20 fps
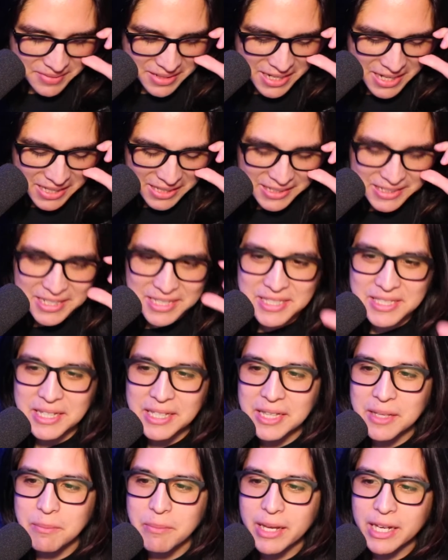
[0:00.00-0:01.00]
I like to see
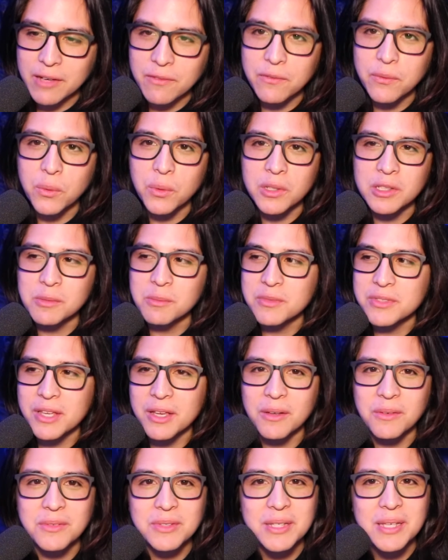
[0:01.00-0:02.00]
them make a fool of
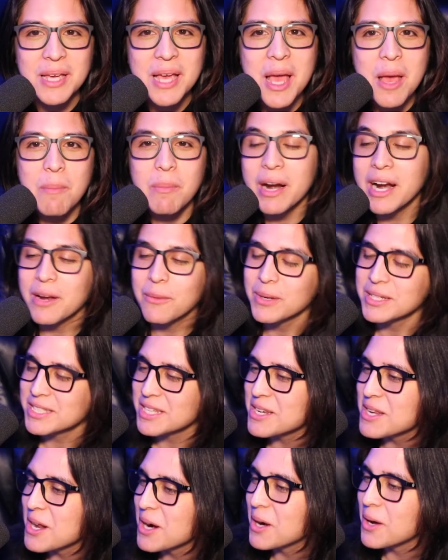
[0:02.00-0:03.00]
themselves. But anyways,
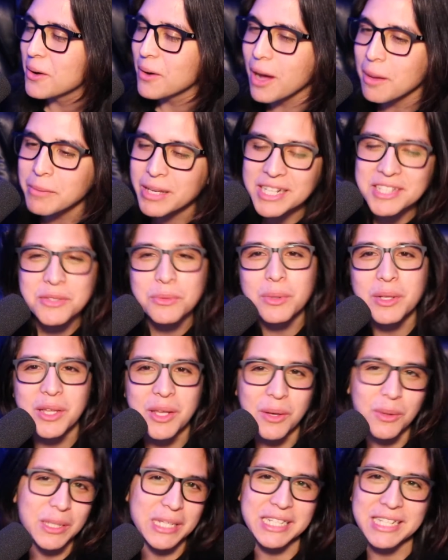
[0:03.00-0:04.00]
no, no, no, I mean, it's
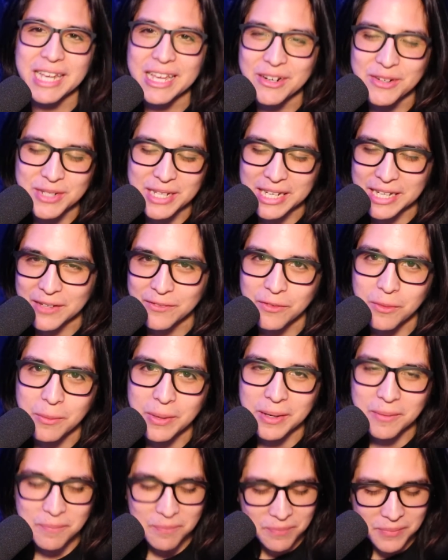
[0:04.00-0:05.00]
really only entertaining for
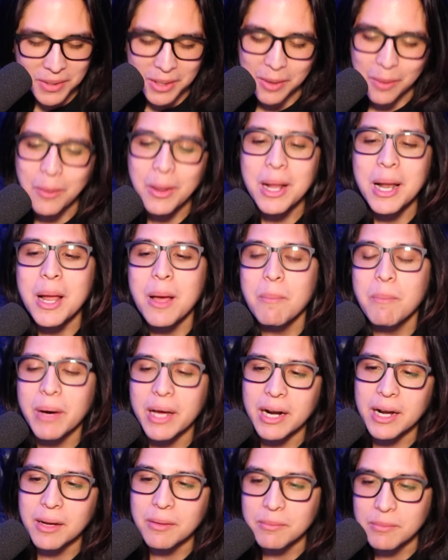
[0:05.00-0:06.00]
me, you know,
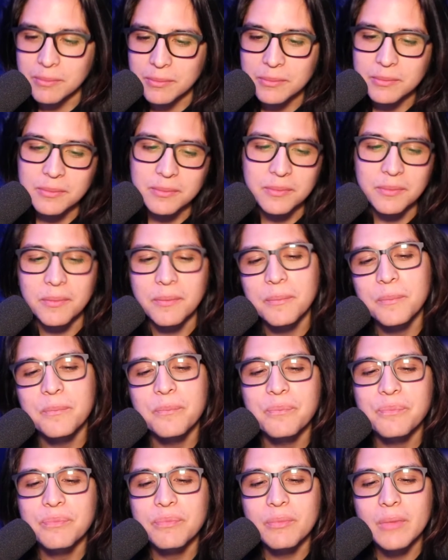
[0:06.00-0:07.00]
but, um,
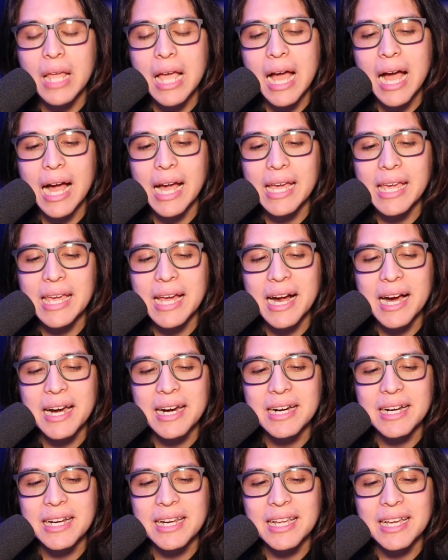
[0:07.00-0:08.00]
I,
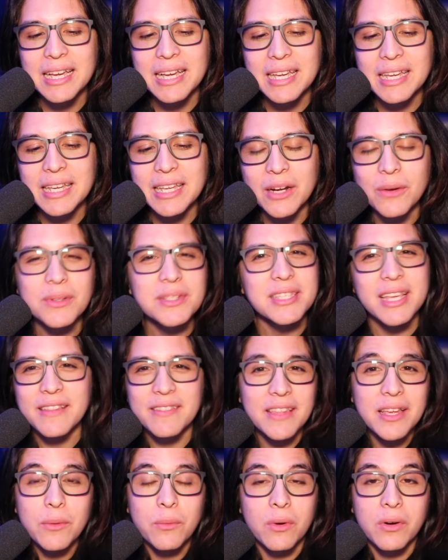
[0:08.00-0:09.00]
you know, it's that
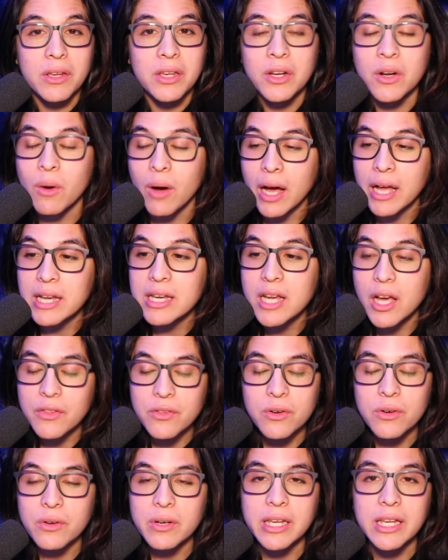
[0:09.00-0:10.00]
thing where, you know,
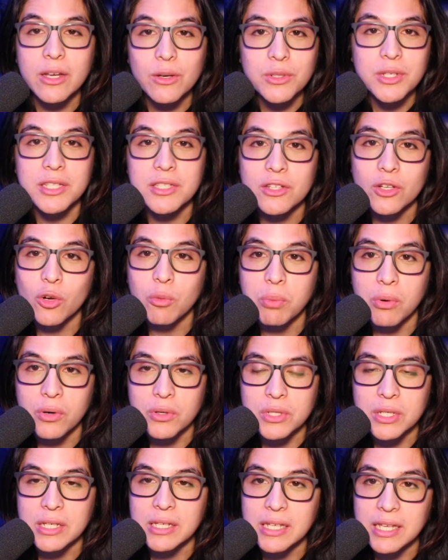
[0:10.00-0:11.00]
another egotistical
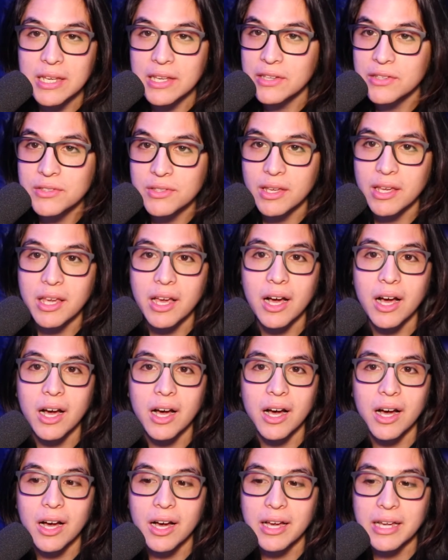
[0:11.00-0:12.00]
person is
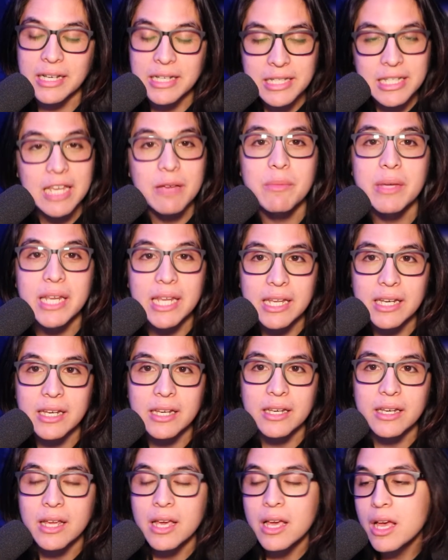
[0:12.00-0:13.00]
uh,
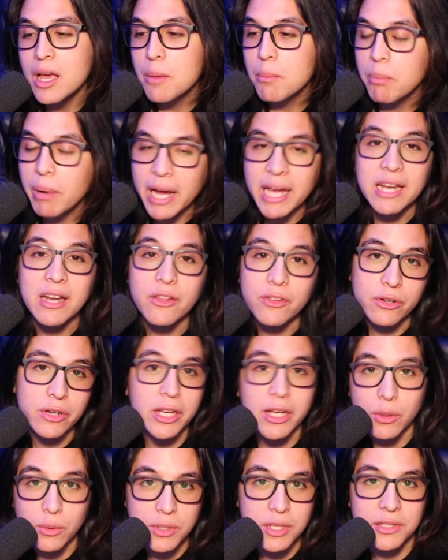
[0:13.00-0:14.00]
intimidated by another
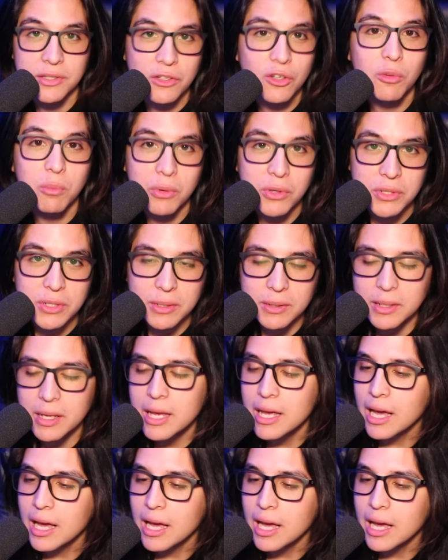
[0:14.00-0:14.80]
egotistical person.